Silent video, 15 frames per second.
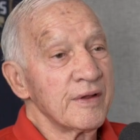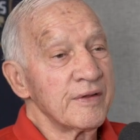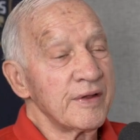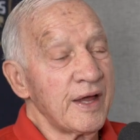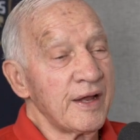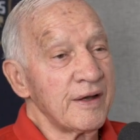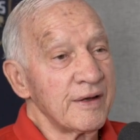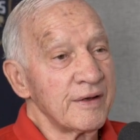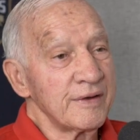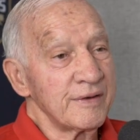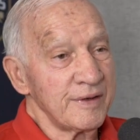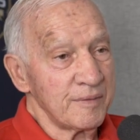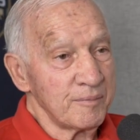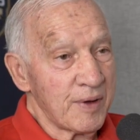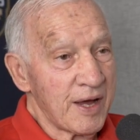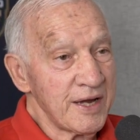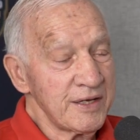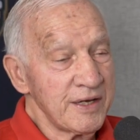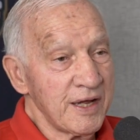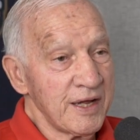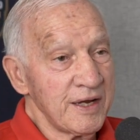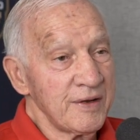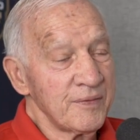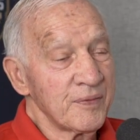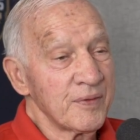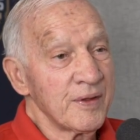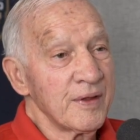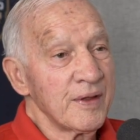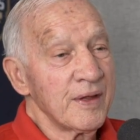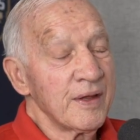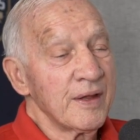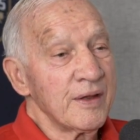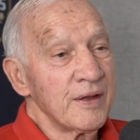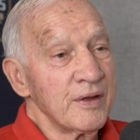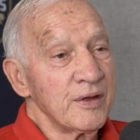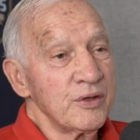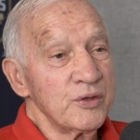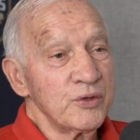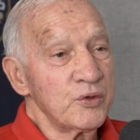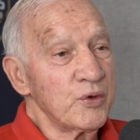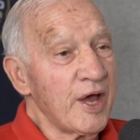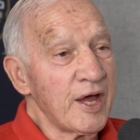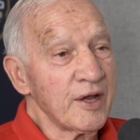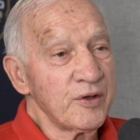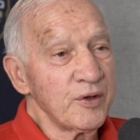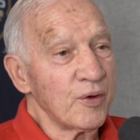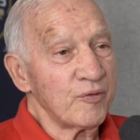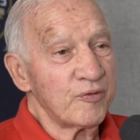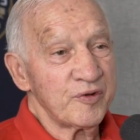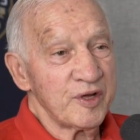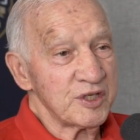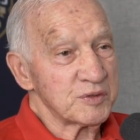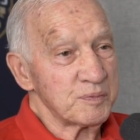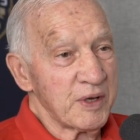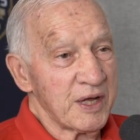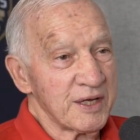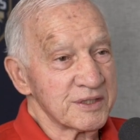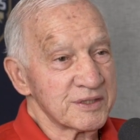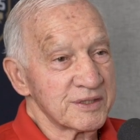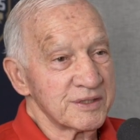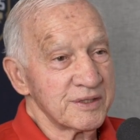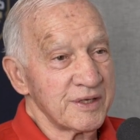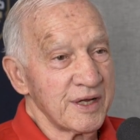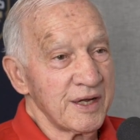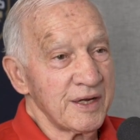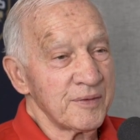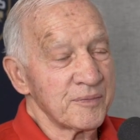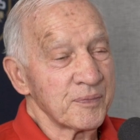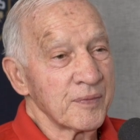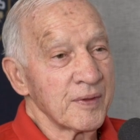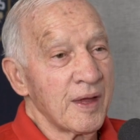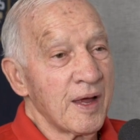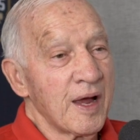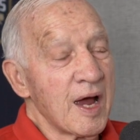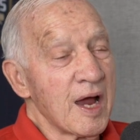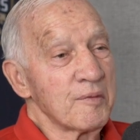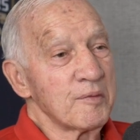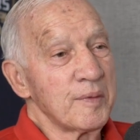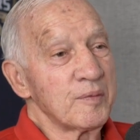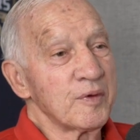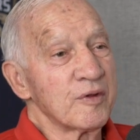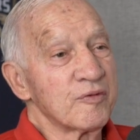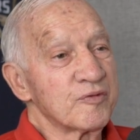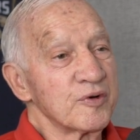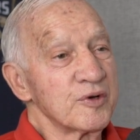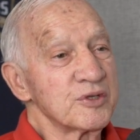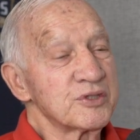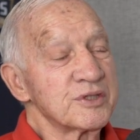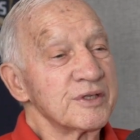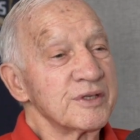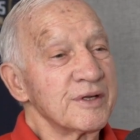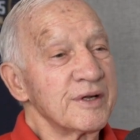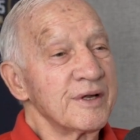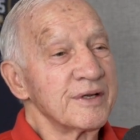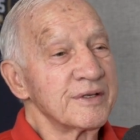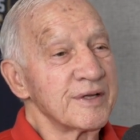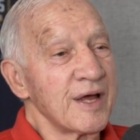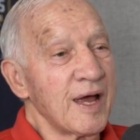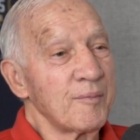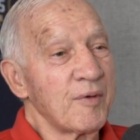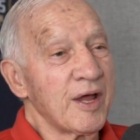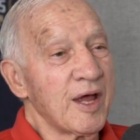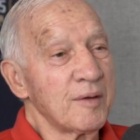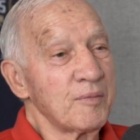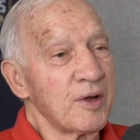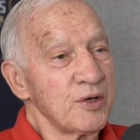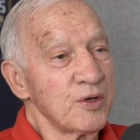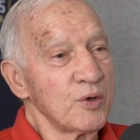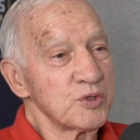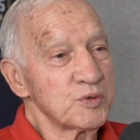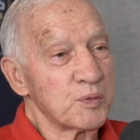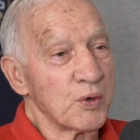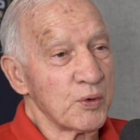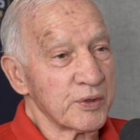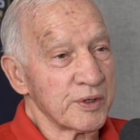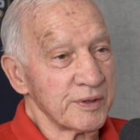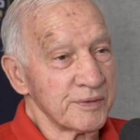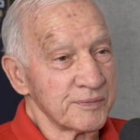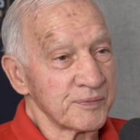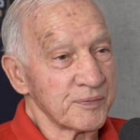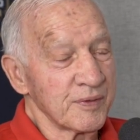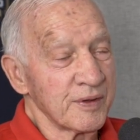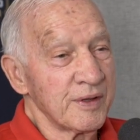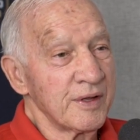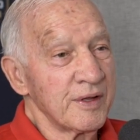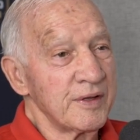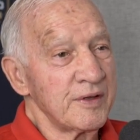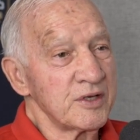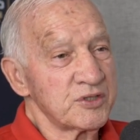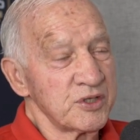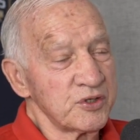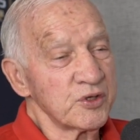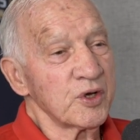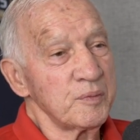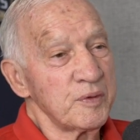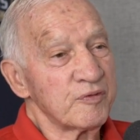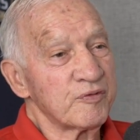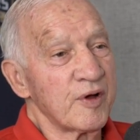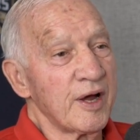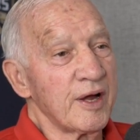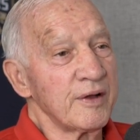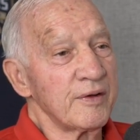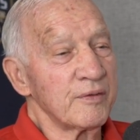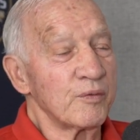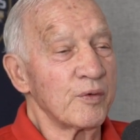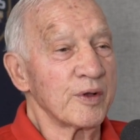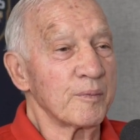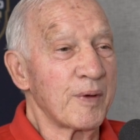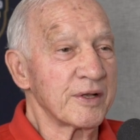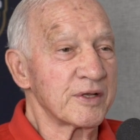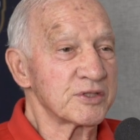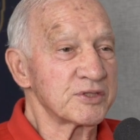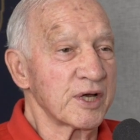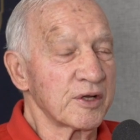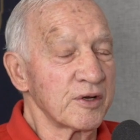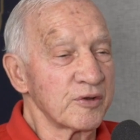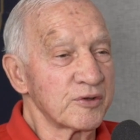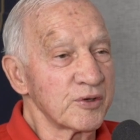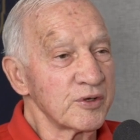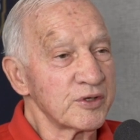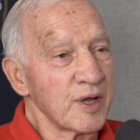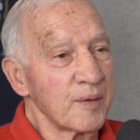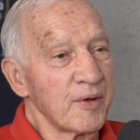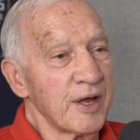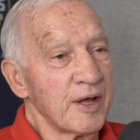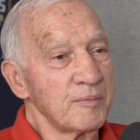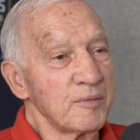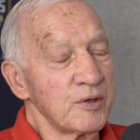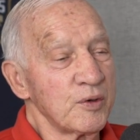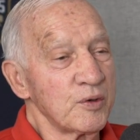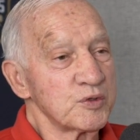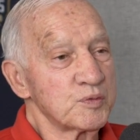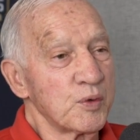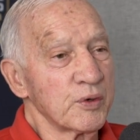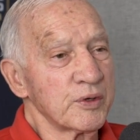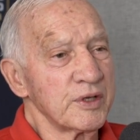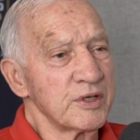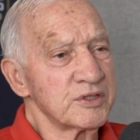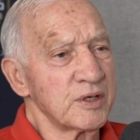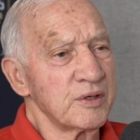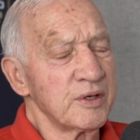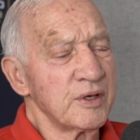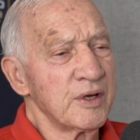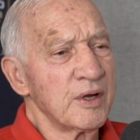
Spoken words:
that in my day, you had no face mask, okay? I remember the first time I had my nose broken, and they said, you're going to be fine. Well, about the second or third time I had my nose broken, they said,